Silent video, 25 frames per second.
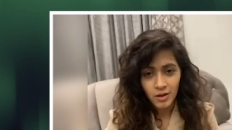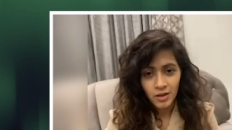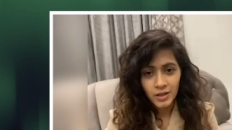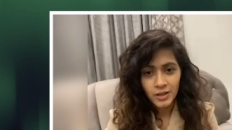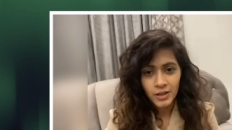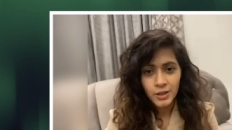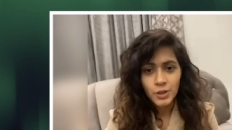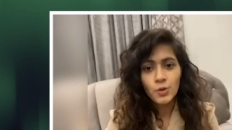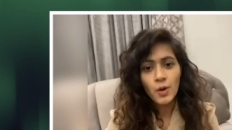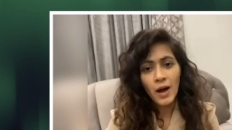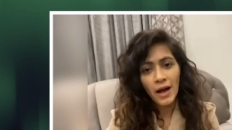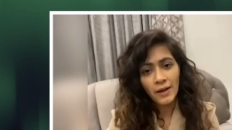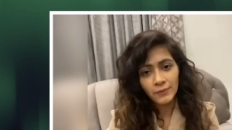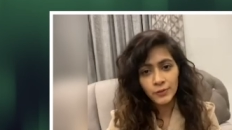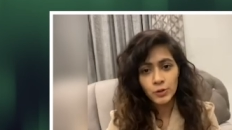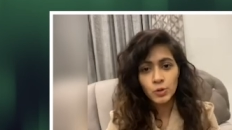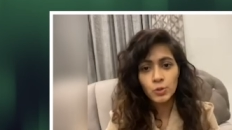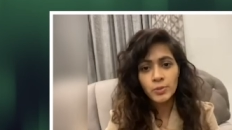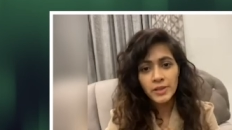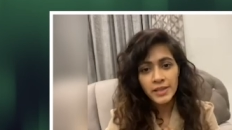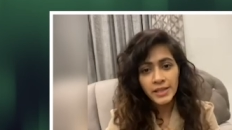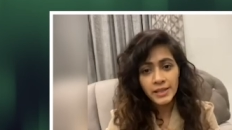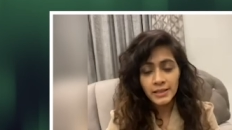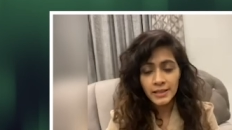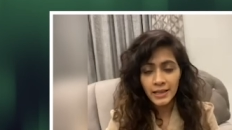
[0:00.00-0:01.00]
You have to
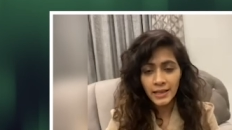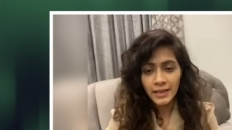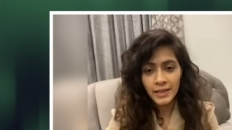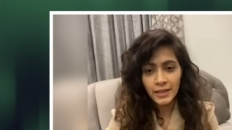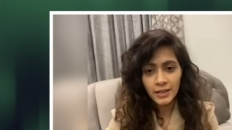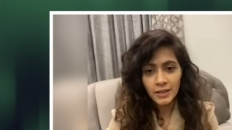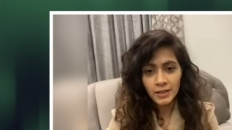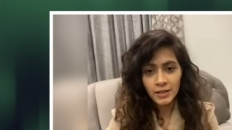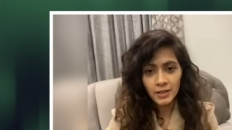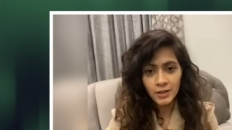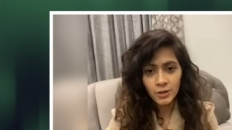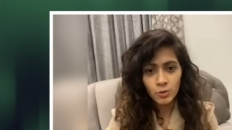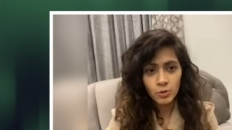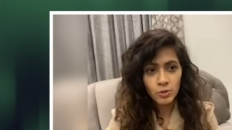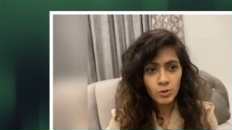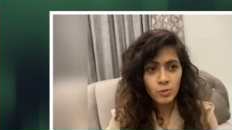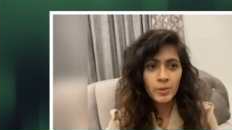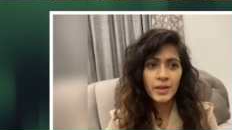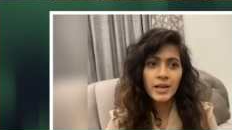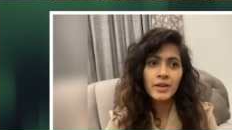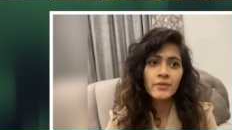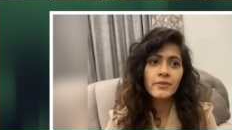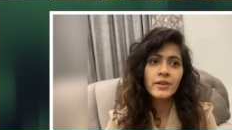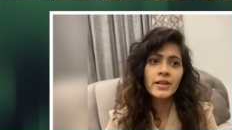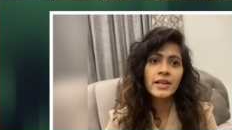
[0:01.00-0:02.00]
be like, you
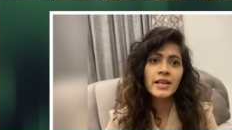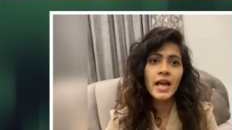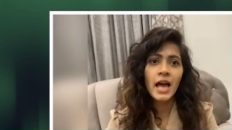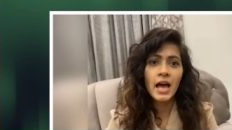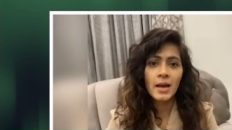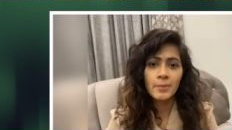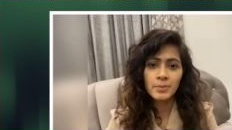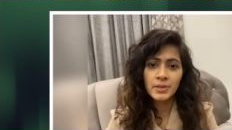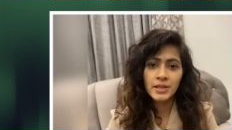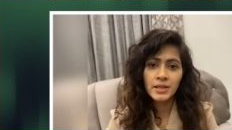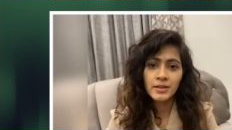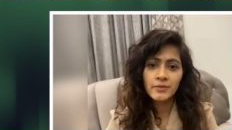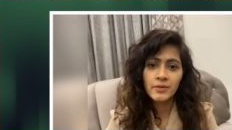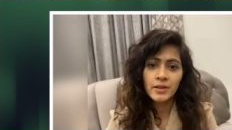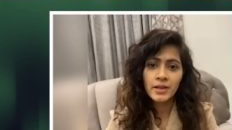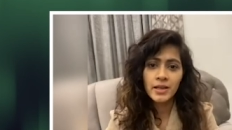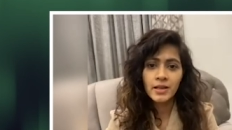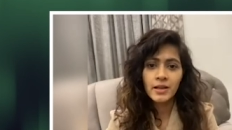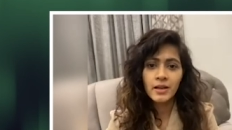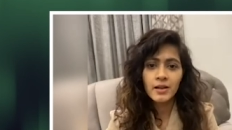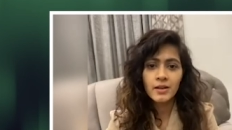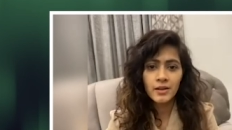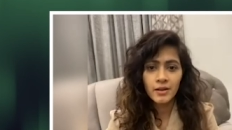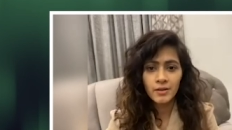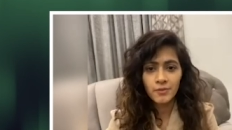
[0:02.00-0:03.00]
become very happy and very
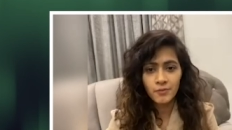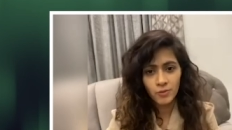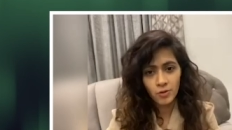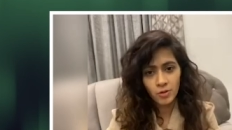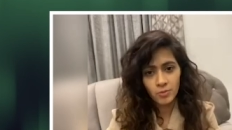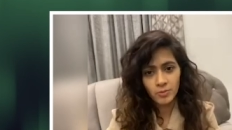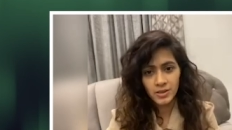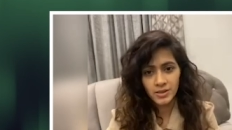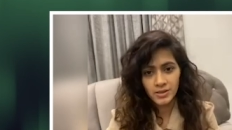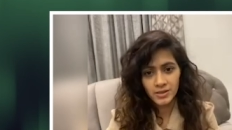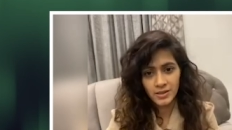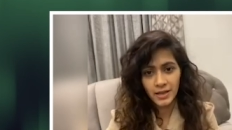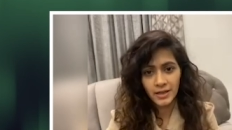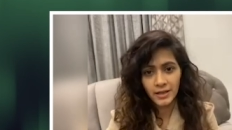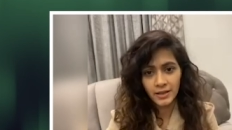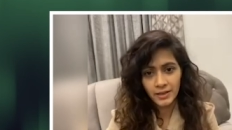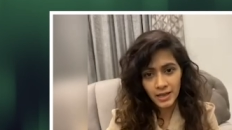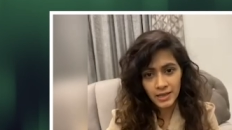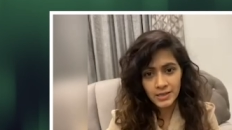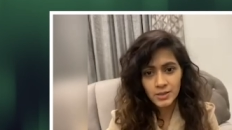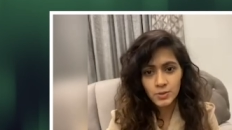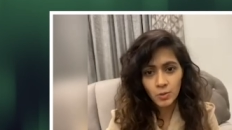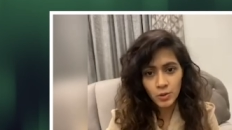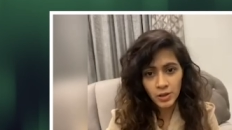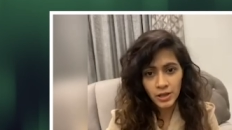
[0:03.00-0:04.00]
content from inside.
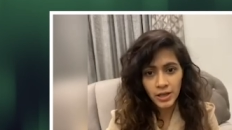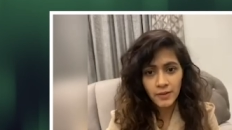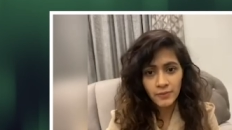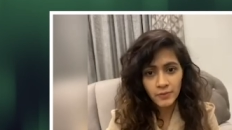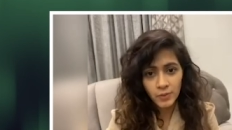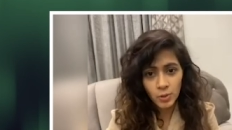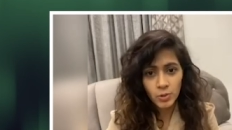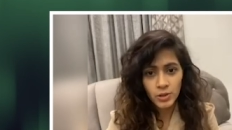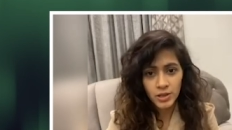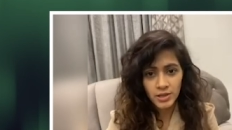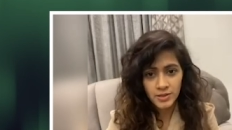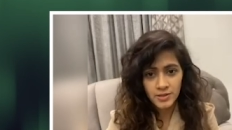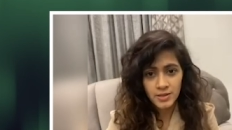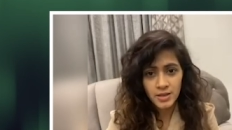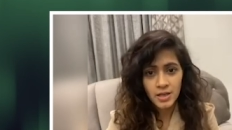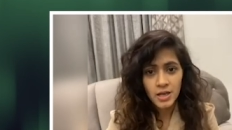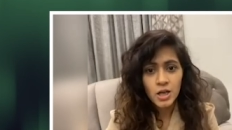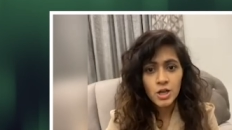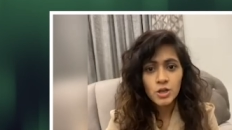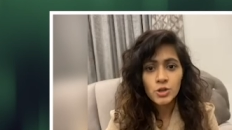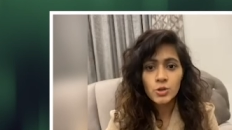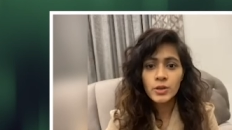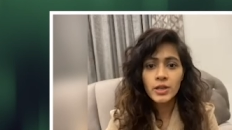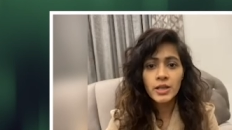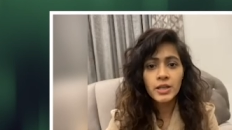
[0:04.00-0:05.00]
That's what I've noticed.
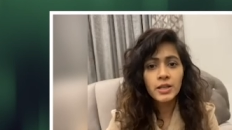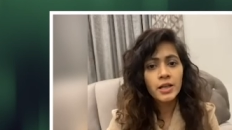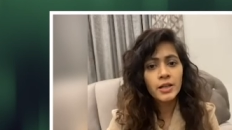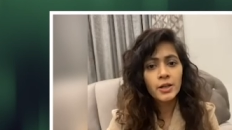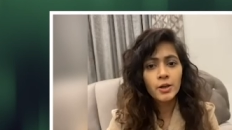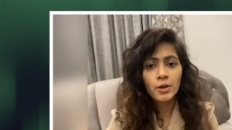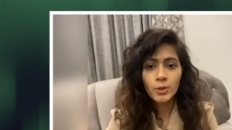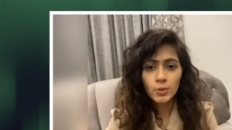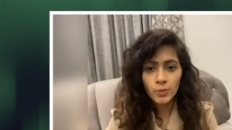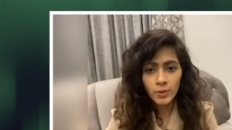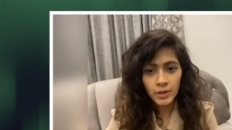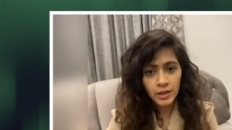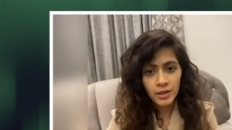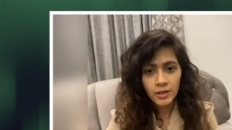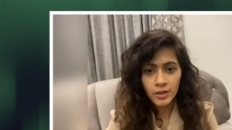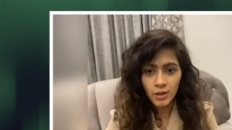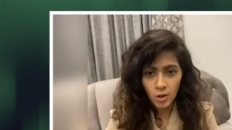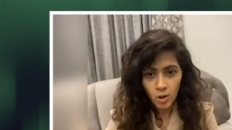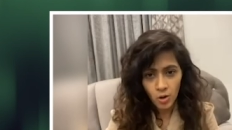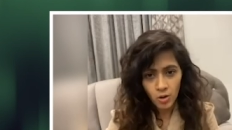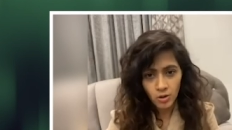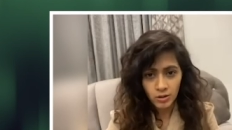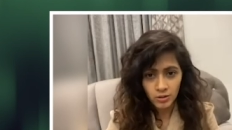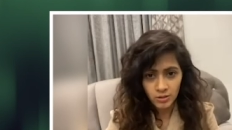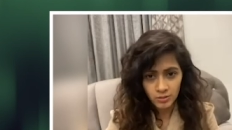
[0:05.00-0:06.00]
So either you're doing it
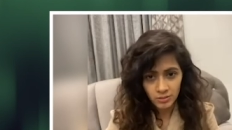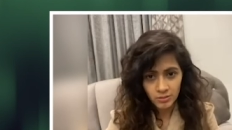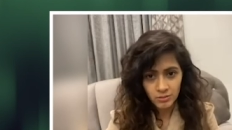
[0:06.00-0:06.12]
wrong.